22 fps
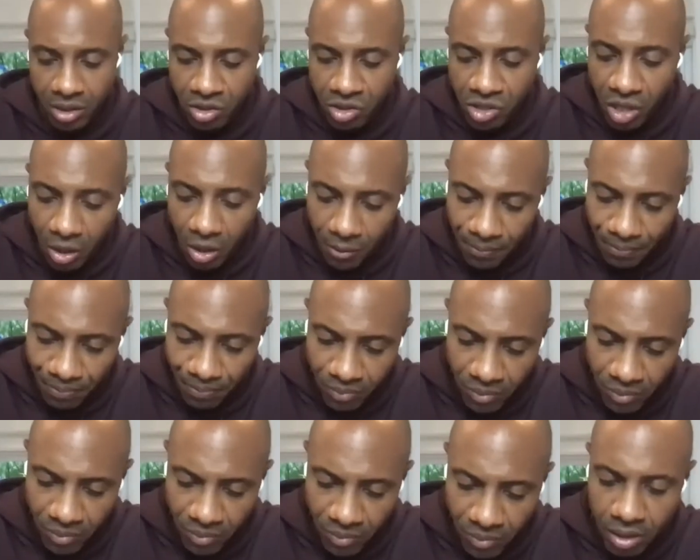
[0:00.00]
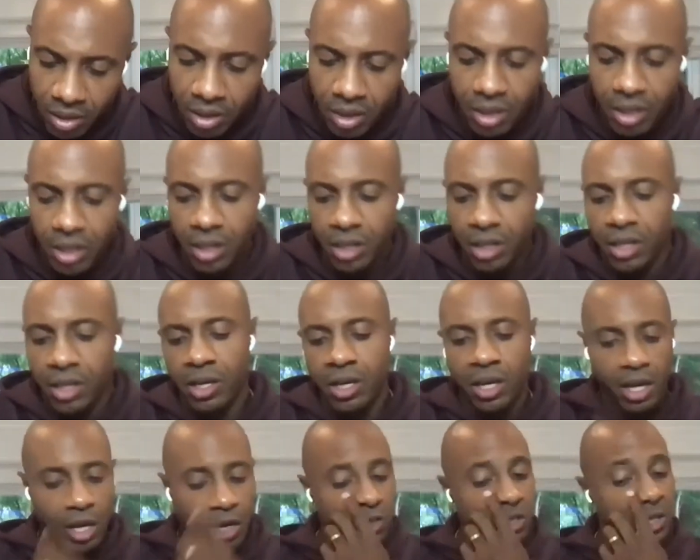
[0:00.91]
So,
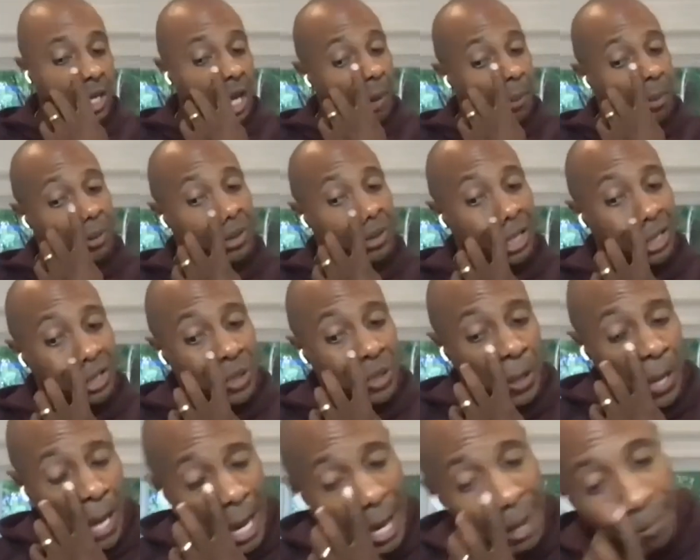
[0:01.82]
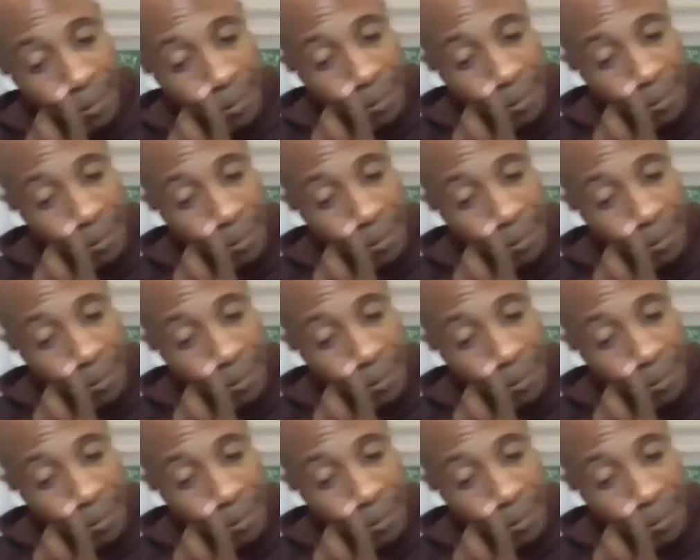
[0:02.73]
here's a couple of things, okay?